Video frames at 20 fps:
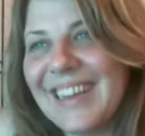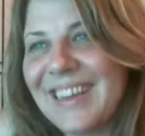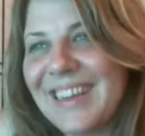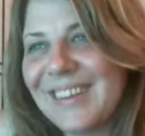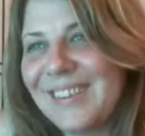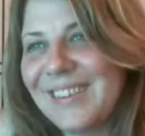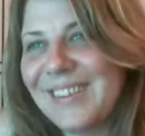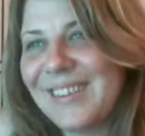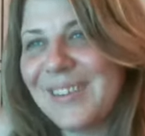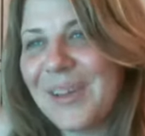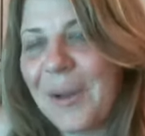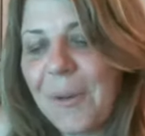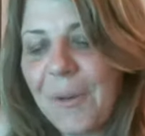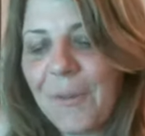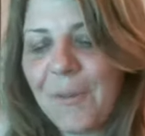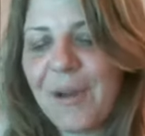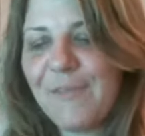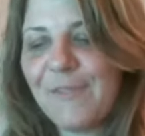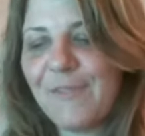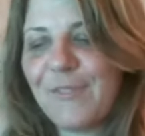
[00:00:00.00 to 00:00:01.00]

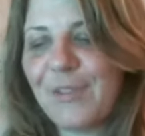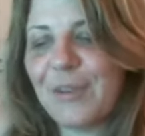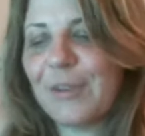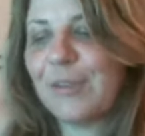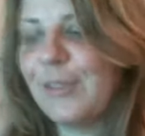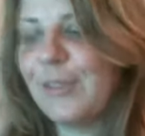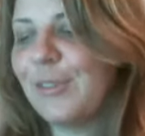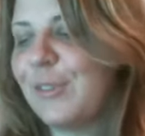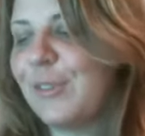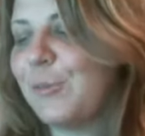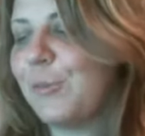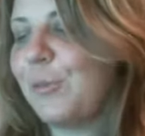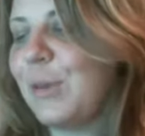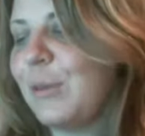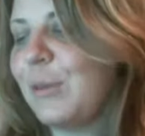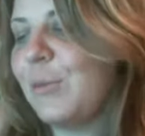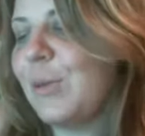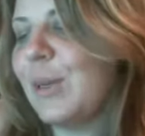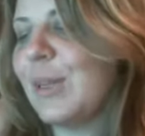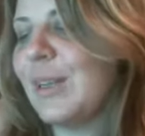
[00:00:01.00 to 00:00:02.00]
so first
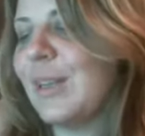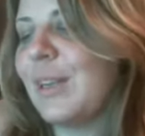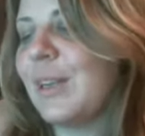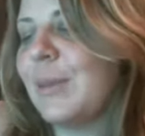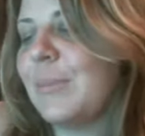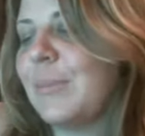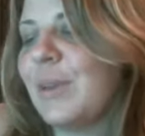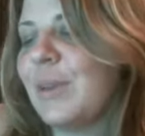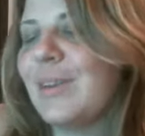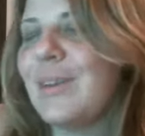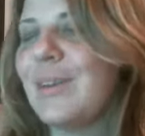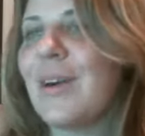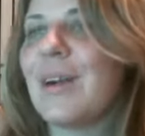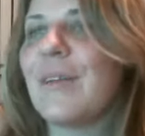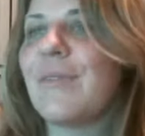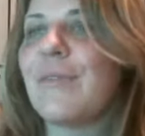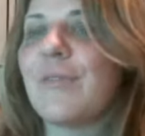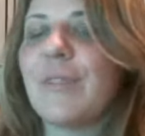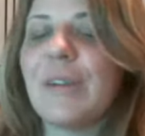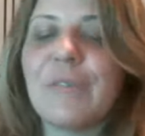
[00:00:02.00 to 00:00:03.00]
we will pull a
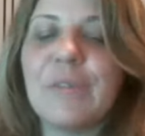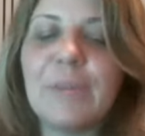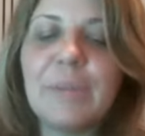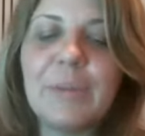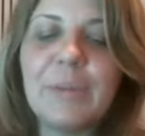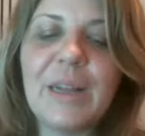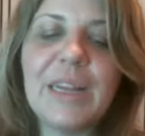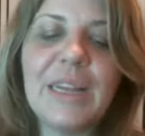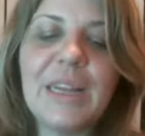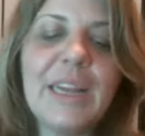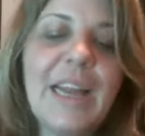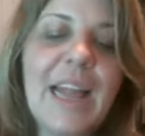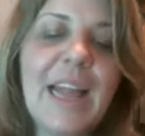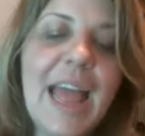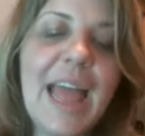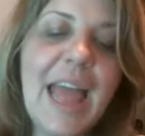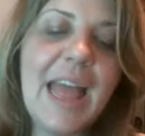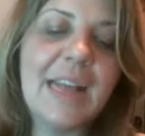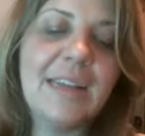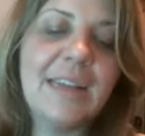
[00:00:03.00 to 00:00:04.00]
card for everybody
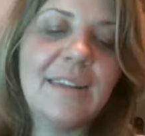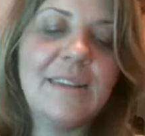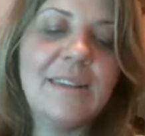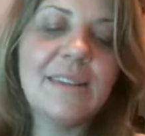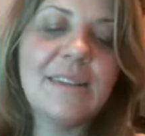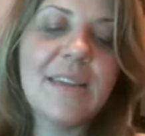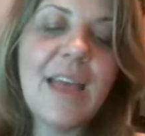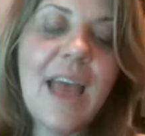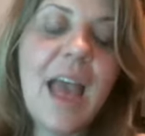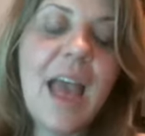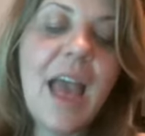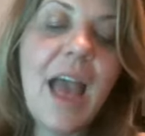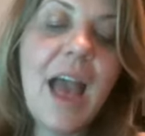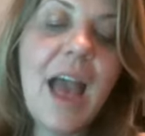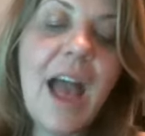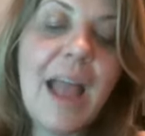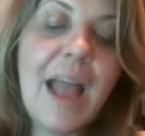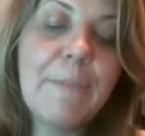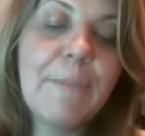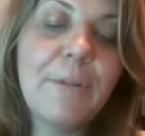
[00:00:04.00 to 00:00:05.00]
and
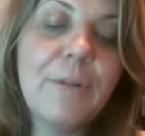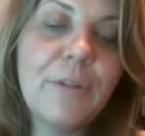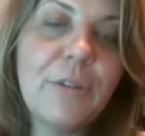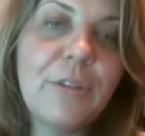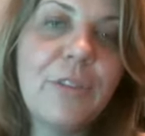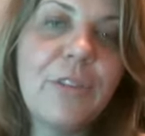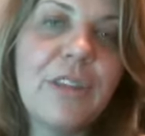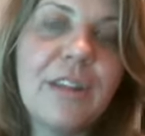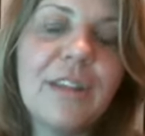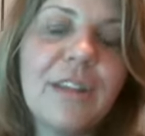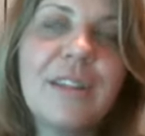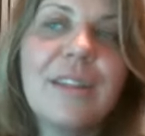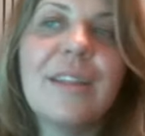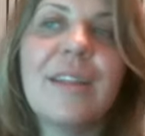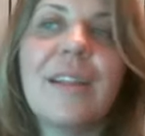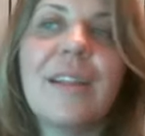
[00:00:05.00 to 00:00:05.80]
I pulled the